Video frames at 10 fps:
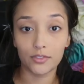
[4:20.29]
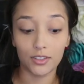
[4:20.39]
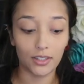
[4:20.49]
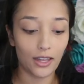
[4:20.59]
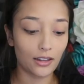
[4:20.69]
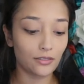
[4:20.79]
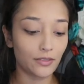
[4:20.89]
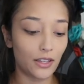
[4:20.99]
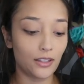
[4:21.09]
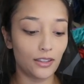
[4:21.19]
Just like that.
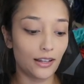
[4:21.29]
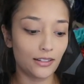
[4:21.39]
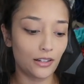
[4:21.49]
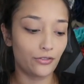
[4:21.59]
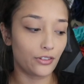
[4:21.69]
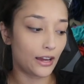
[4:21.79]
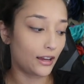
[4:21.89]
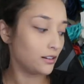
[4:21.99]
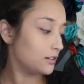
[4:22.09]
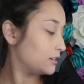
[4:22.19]
And then that's it for
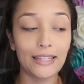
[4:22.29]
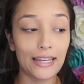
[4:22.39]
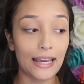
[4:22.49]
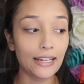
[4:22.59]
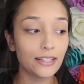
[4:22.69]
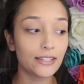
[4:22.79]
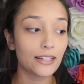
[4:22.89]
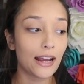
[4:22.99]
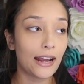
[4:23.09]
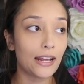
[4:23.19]
that.
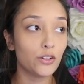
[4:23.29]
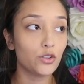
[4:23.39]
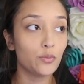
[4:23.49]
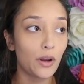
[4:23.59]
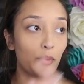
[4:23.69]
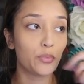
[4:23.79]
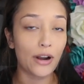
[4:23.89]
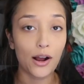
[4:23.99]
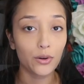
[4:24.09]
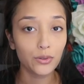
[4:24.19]
Next, I do my
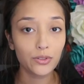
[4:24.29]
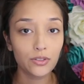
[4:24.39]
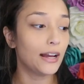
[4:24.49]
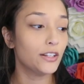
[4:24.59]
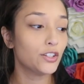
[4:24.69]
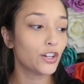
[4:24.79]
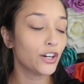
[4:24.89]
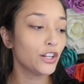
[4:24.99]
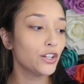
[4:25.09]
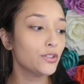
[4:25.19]
brows. I
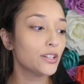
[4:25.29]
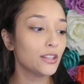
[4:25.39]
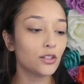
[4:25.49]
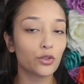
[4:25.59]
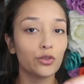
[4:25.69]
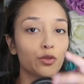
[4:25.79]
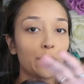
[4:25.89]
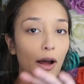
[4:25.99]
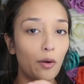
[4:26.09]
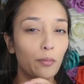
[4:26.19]
started using this Crew
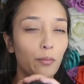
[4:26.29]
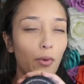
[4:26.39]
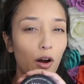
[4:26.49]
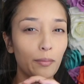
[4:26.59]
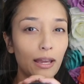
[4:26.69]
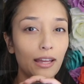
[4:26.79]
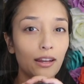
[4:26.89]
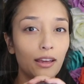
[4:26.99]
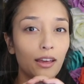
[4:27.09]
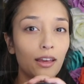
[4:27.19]
pomade.
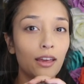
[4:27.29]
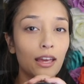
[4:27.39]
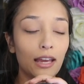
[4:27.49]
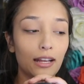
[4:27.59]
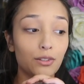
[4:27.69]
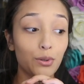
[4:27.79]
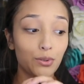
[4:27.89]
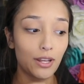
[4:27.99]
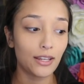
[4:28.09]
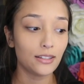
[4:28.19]
It's
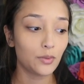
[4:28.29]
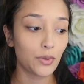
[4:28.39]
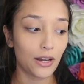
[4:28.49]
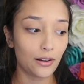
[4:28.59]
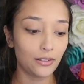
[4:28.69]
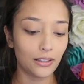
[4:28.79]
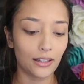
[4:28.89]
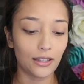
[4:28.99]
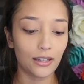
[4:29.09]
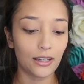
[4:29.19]
Jose's, but I really
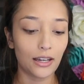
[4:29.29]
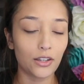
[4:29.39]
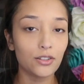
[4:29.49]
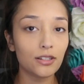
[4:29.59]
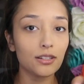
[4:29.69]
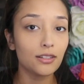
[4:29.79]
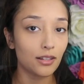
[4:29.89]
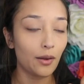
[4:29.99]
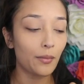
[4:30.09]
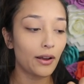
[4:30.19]
like it. I use it to
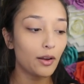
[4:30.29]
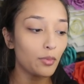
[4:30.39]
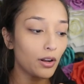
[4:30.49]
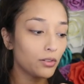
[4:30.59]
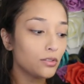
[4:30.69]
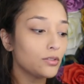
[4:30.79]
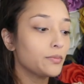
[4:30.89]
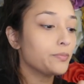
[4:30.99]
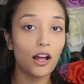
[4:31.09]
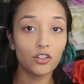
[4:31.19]
set my eyebrows.
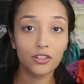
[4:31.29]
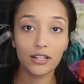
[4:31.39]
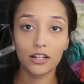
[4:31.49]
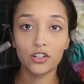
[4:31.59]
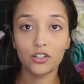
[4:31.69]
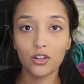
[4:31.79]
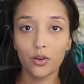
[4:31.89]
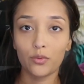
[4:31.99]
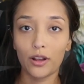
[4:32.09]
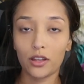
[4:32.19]
I'll just take just
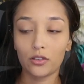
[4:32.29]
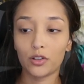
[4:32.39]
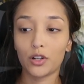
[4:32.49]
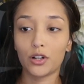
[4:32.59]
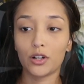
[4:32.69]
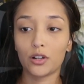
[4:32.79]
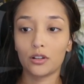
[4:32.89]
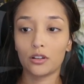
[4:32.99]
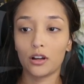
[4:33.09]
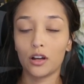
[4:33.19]
a regular
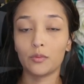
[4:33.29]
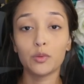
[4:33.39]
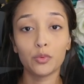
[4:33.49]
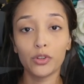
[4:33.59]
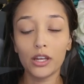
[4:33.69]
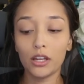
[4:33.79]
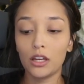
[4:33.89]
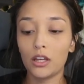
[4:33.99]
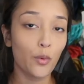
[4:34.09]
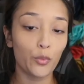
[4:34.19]
spoolie.
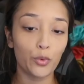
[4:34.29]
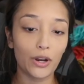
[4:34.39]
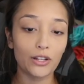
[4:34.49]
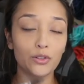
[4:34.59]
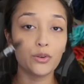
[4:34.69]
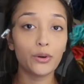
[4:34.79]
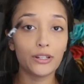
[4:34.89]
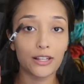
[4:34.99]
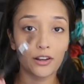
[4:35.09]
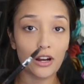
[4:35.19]
What I do
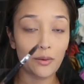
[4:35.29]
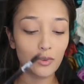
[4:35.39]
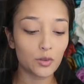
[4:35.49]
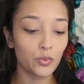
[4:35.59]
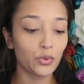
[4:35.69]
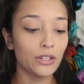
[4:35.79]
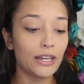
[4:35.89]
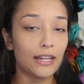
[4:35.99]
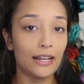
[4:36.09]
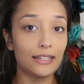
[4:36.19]
is I grab the
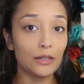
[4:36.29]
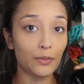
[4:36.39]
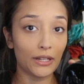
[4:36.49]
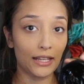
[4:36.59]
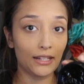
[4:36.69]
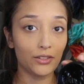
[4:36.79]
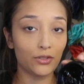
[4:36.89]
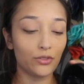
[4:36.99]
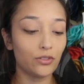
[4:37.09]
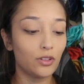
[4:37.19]
spoolie and I dip it
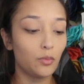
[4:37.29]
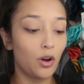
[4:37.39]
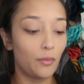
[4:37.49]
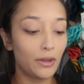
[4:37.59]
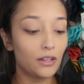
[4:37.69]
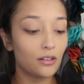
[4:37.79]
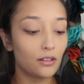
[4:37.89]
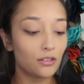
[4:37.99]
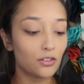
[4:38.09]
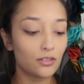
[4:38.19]
into the pomade
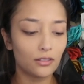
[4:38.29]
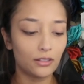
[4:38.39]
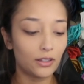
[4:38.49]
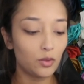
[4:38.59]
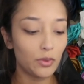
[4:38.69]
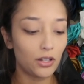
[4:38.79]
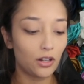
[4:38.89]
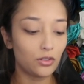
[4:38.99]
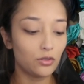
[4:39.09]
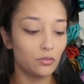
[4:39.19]
just a little bit,
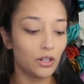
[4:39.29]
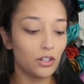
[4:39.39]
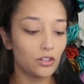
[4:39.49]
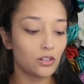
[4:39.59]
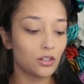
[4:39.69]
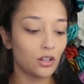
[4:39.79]
not too much.